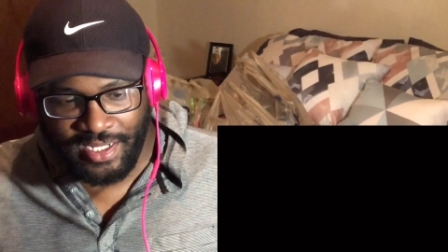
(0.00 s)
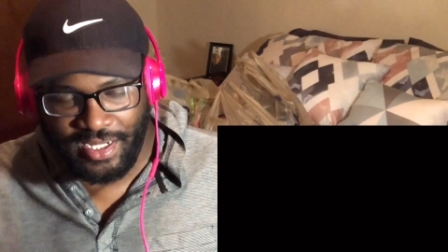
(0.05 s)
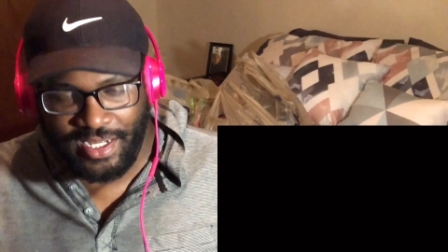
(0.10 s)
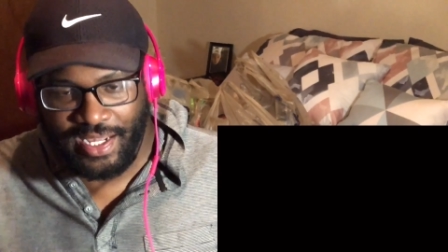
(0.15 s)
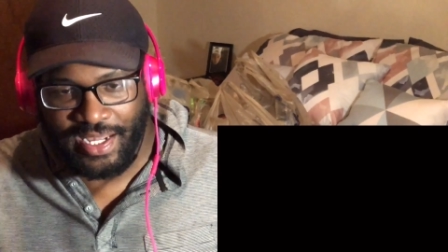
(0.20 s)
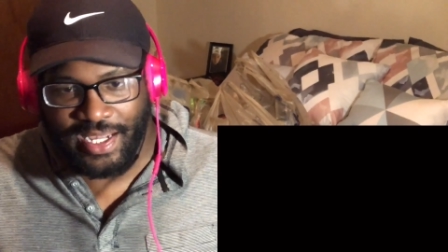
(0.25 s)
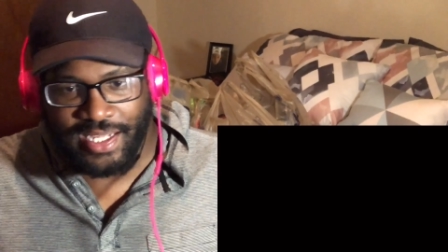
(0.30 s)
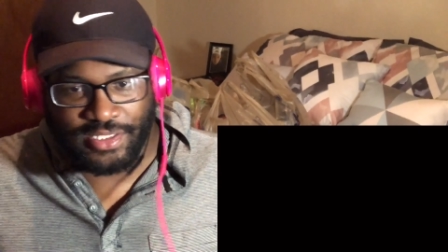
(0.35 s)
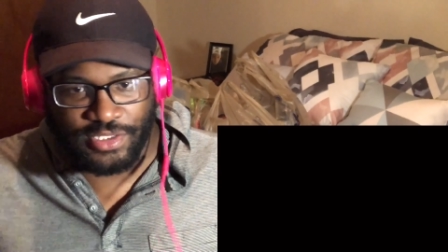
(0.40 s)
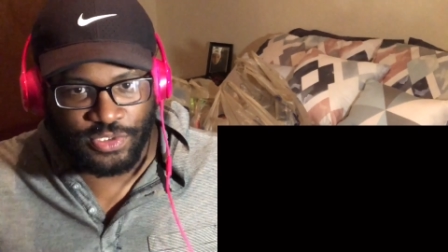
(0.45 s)

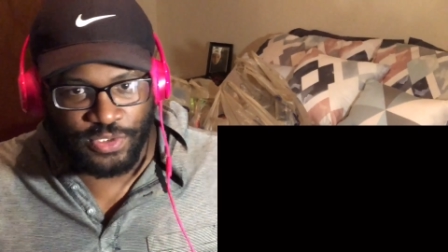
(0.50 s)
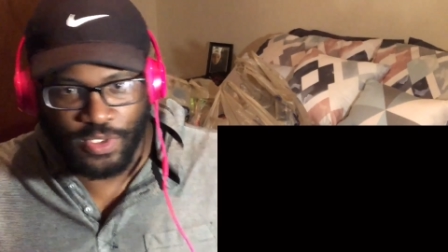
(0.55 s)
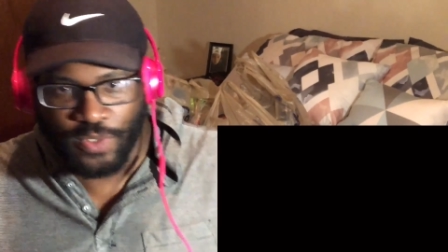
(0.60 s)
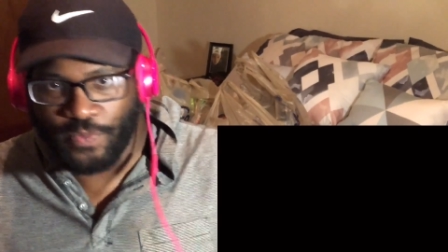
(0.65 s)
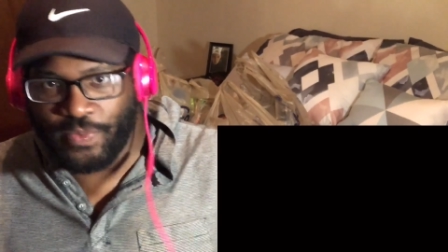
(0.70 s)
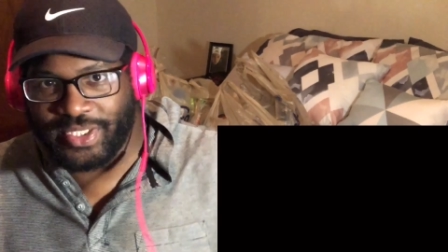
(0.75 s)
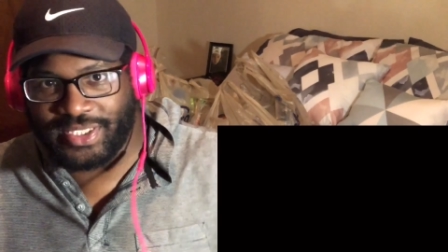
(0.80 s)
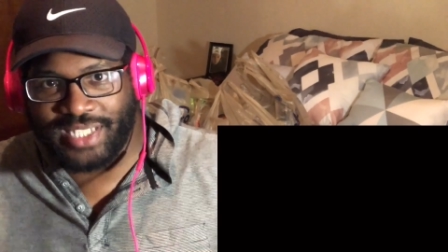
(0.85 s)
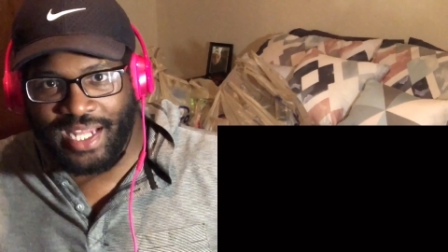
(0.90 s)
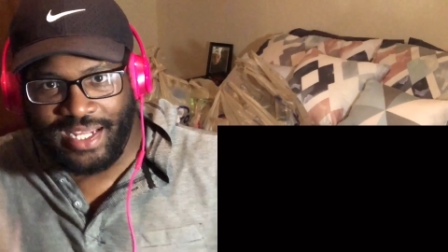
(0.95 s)
hit you
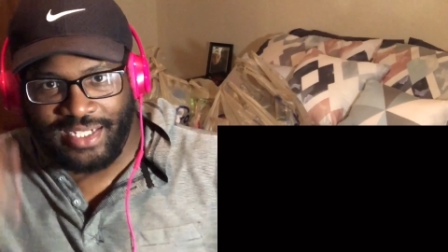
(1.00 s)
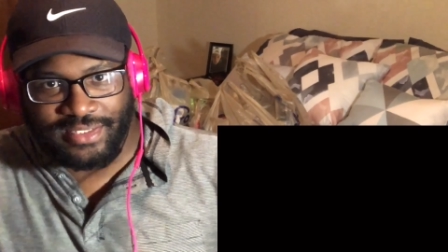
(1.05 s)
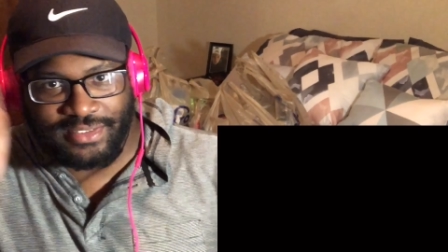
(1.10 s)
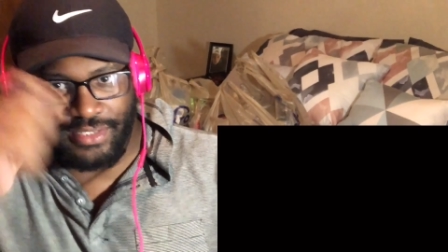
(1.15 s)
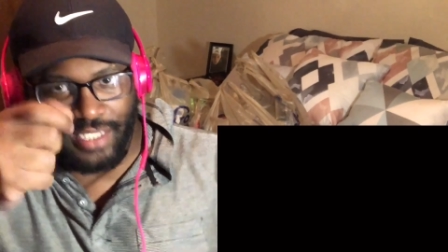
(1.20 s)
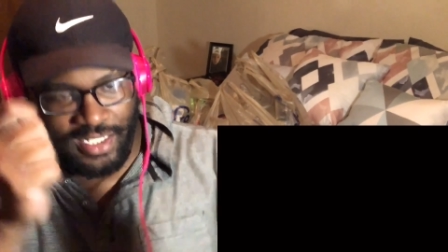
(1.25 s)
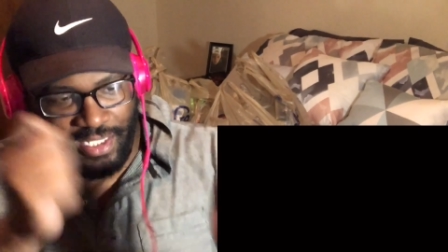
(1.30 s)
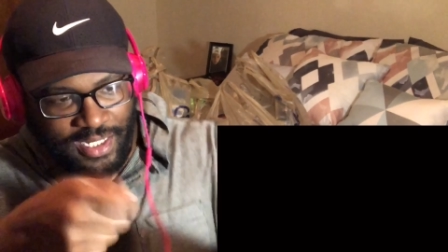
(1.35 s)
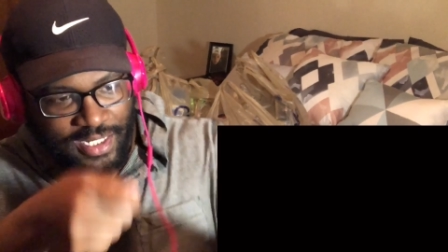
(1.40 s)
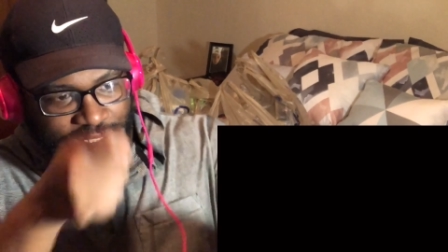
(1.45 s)
with that
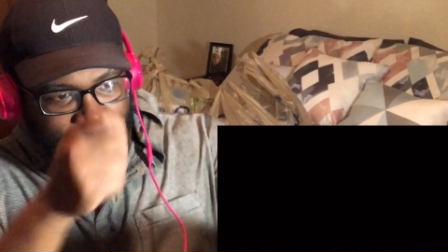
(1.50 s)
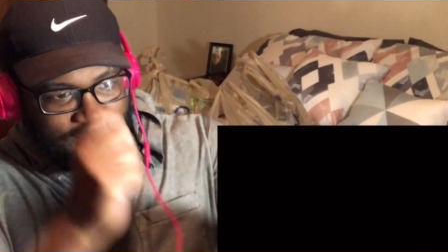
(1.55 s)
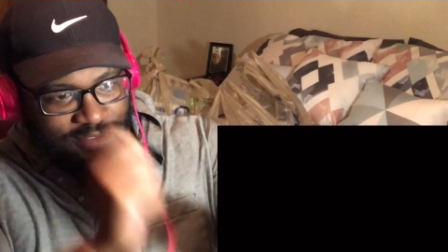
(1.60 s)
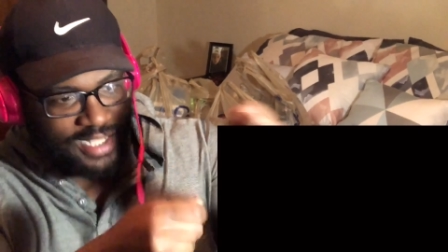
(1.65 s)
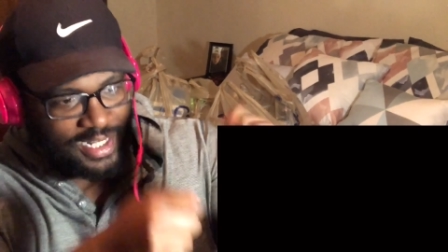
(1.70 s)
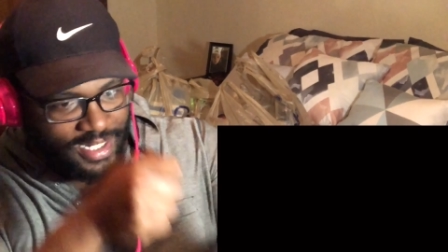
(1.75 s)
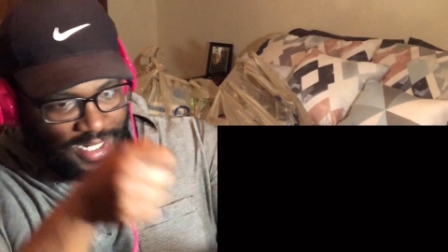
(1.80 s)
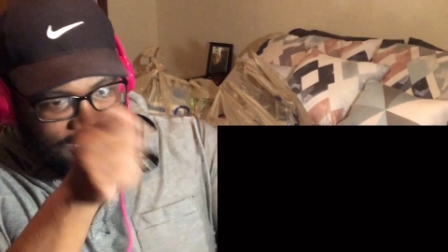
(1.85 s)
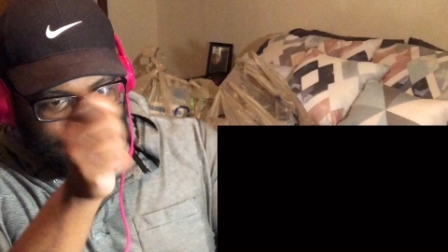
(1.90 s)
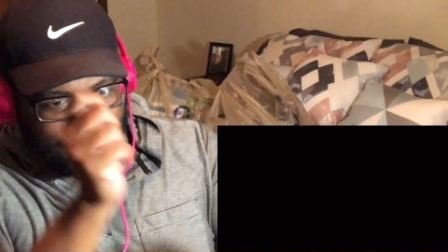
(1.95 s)
da da da
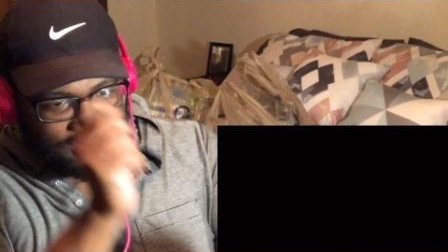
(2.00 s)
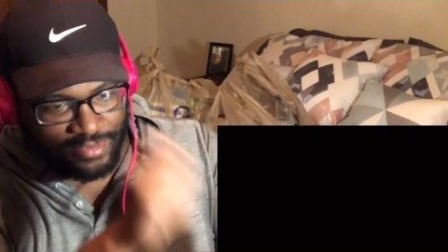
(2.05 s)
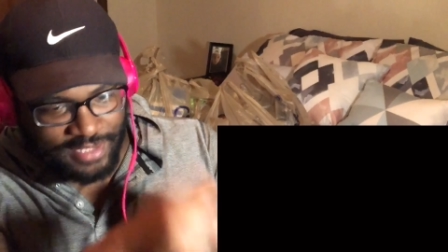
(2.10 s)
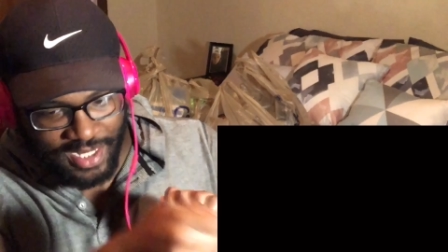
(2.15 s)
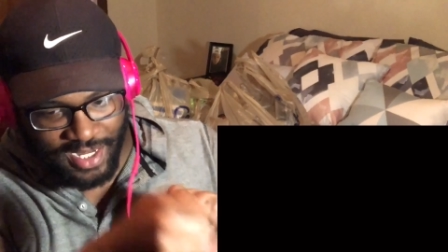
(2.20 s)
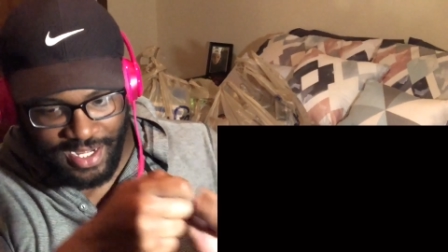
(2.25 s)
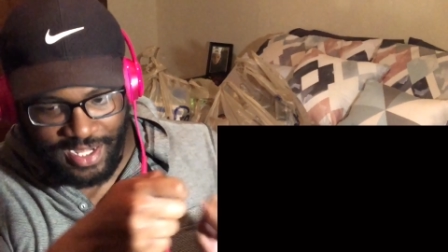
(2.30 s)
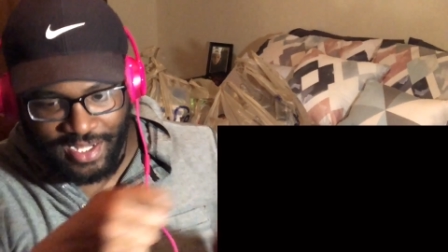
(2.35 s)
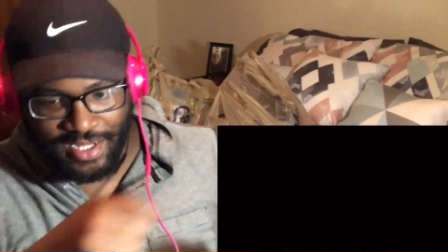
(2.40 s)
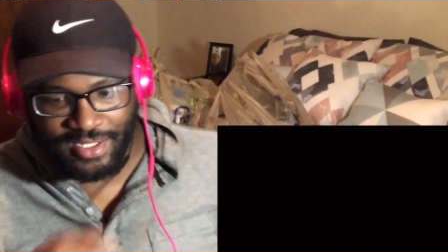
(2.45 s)
da
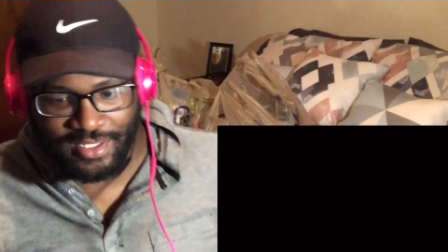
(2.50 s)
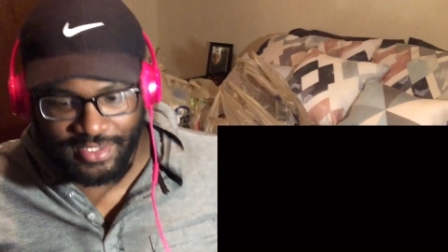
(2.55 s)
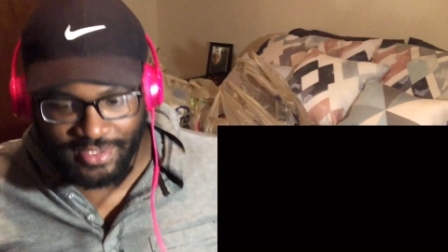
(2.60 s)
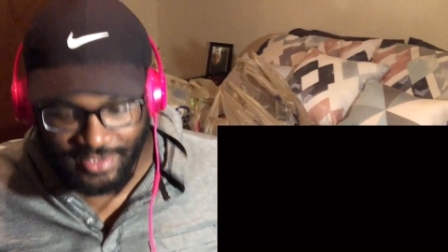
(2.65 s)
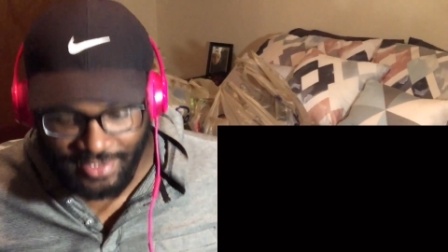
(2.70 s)
da